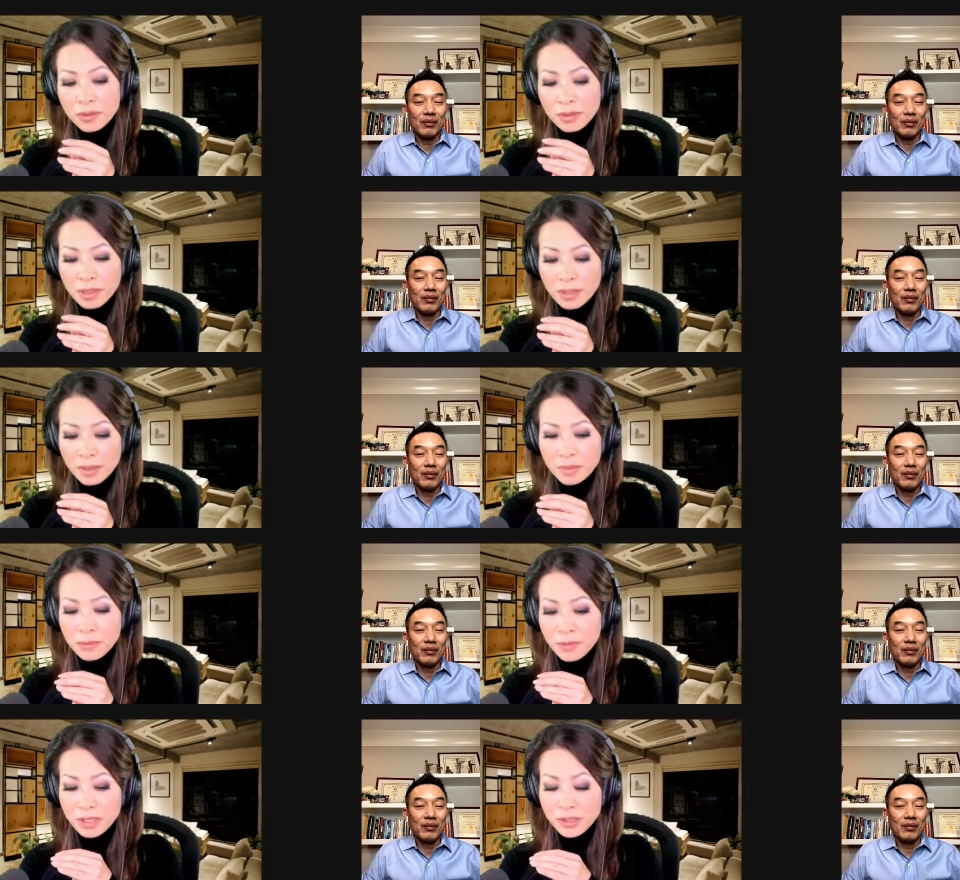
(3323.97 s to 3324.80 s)
Speaker 1: um, a
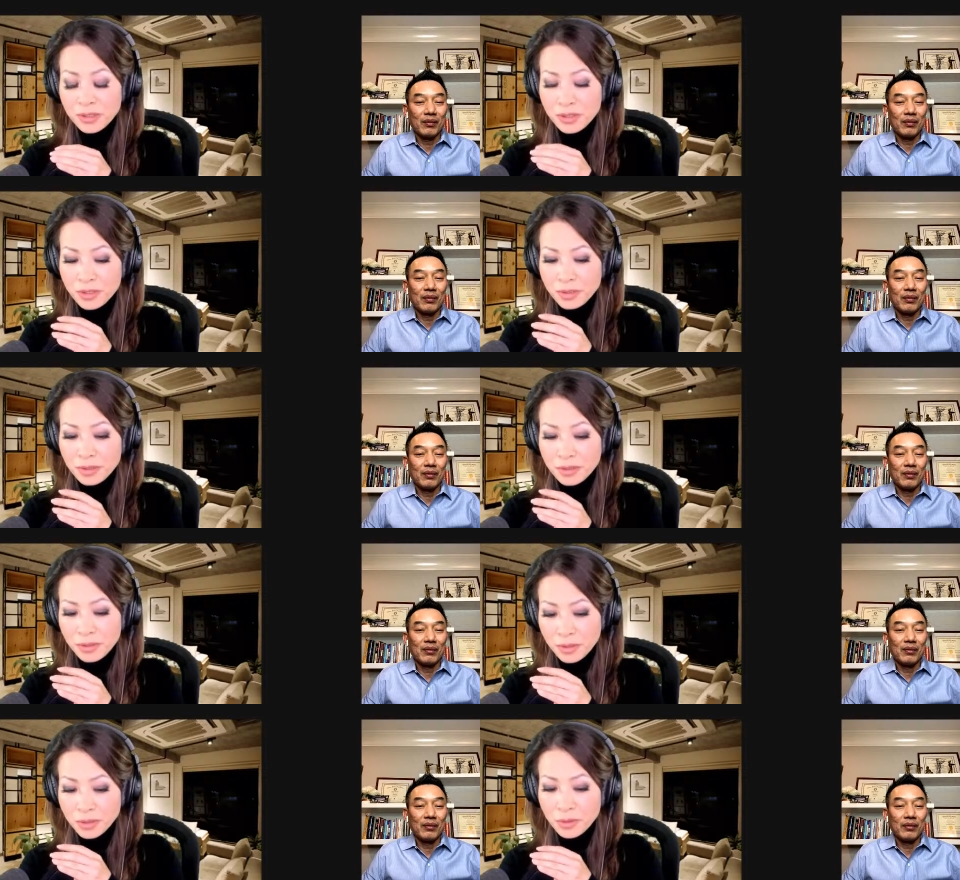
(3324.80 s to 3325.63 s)
registered
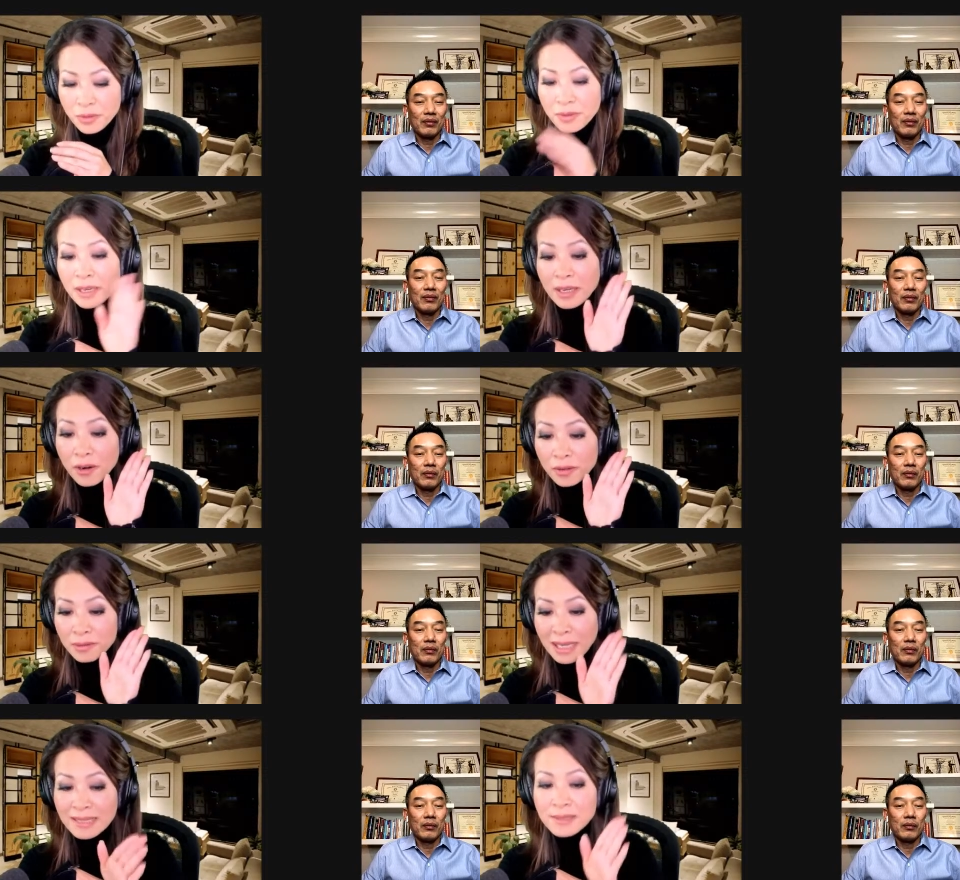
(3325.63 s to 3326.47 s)
nurse or they are
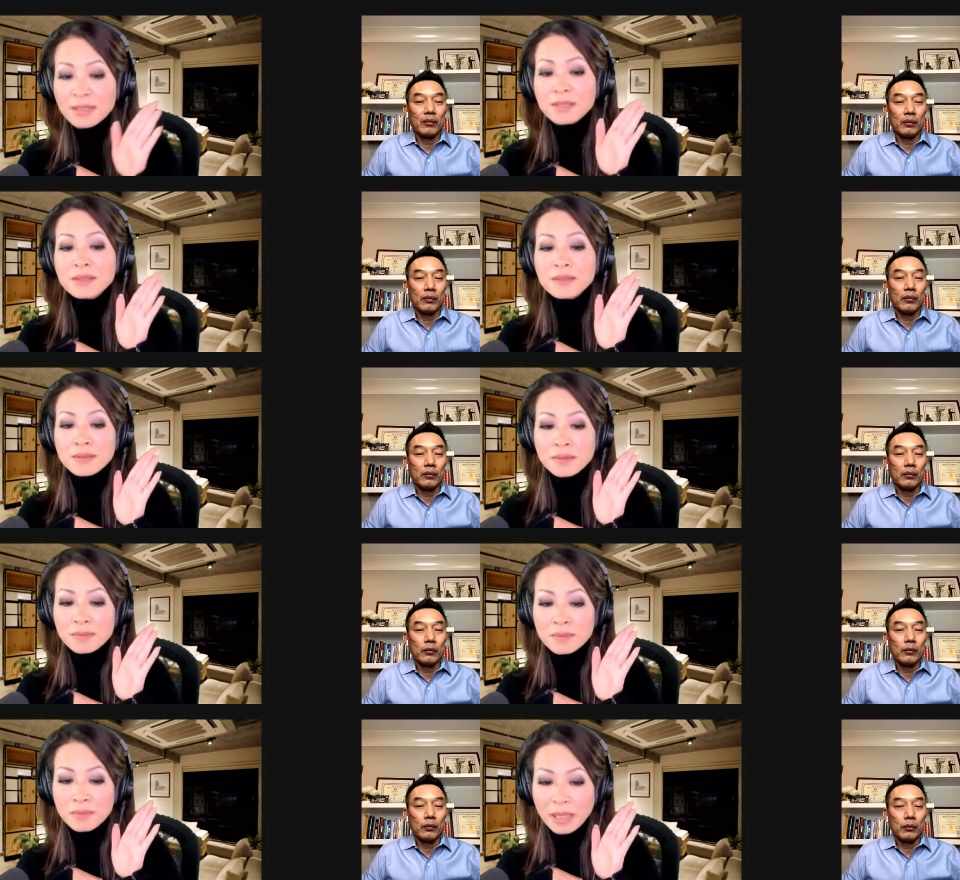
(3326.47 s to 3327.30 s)
licensed
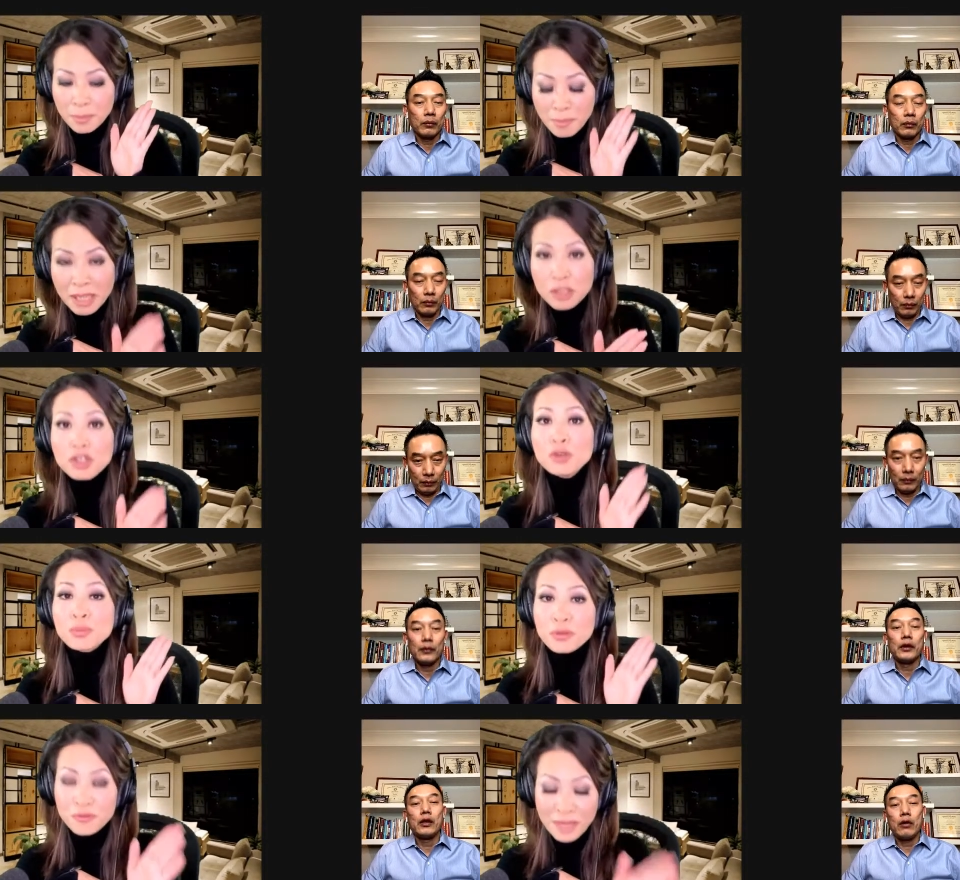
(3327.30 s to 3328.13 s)
like medical
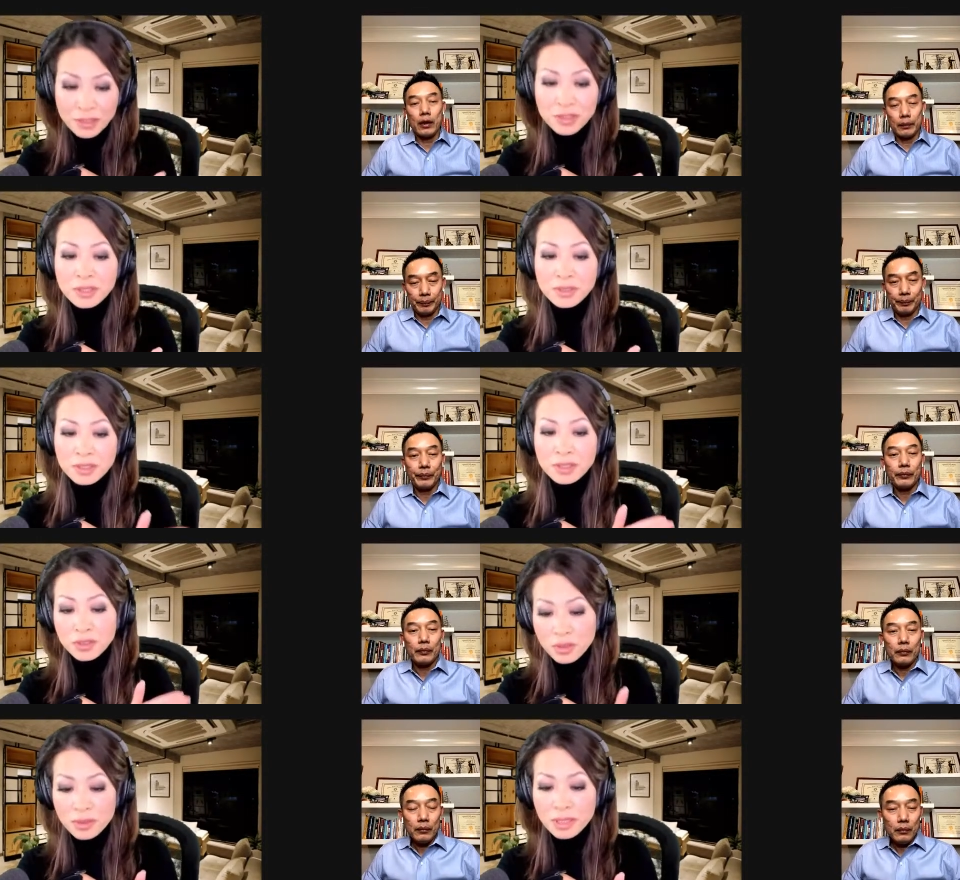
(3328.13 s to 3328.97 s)
professionals right. to
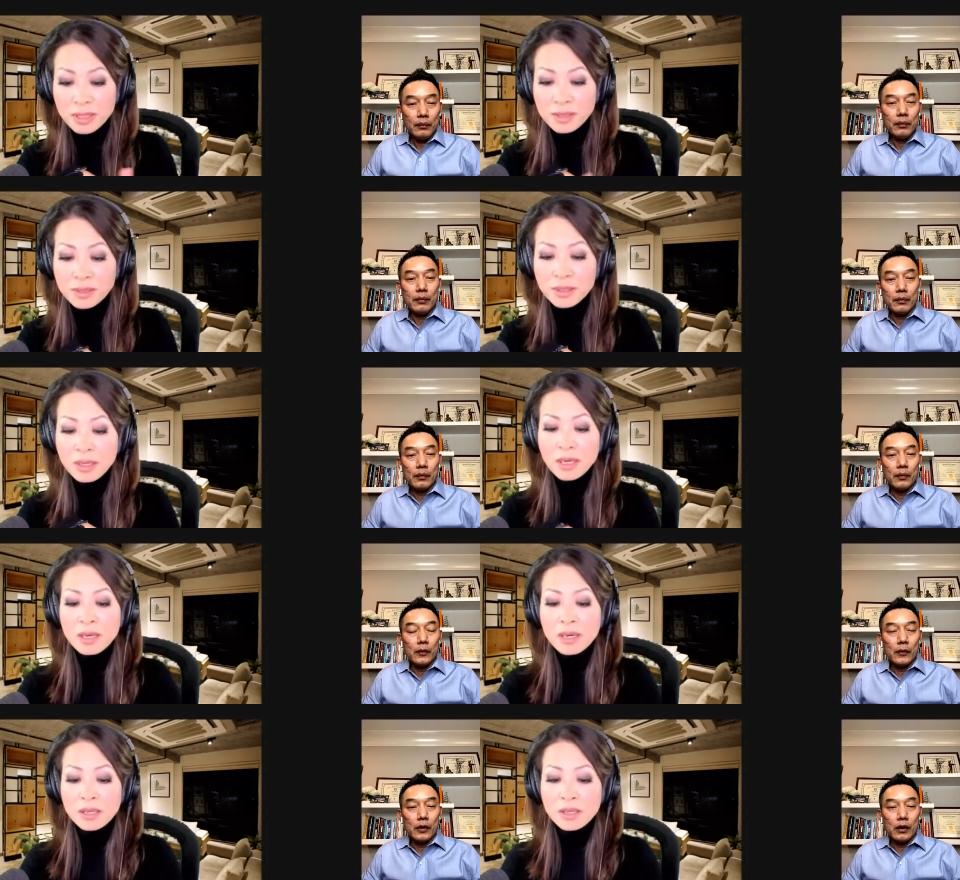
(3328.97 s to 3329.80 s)
do this.
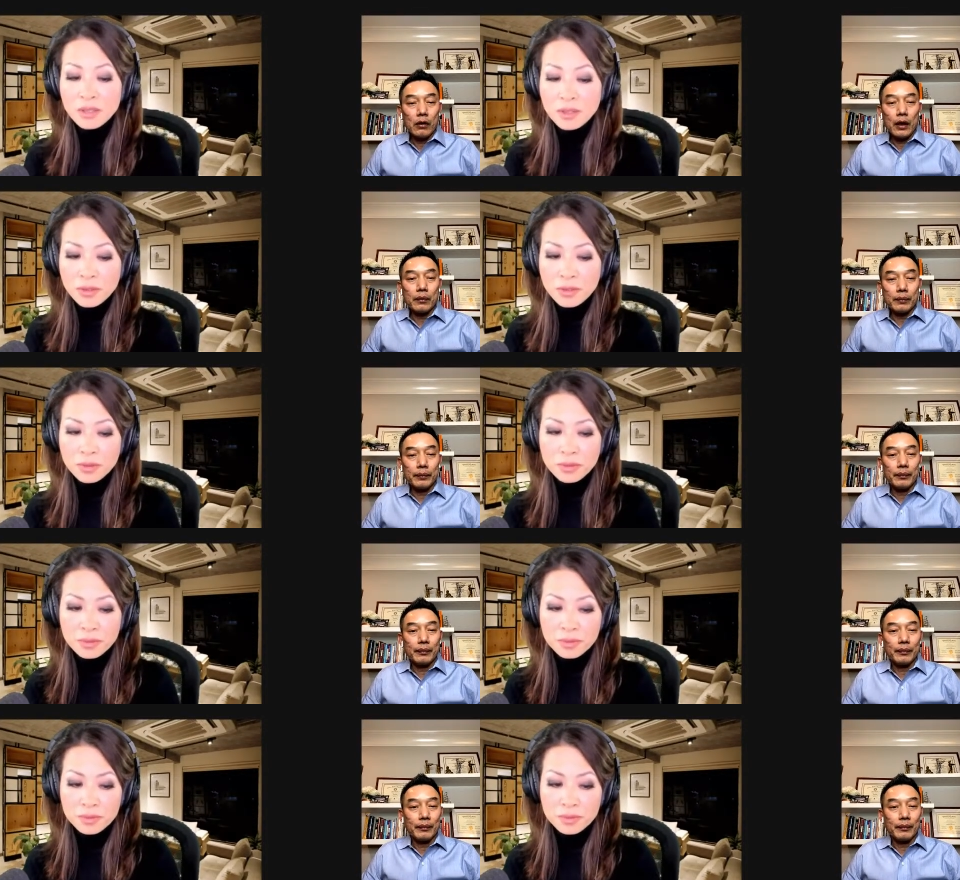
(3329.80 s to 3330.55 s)
You, right.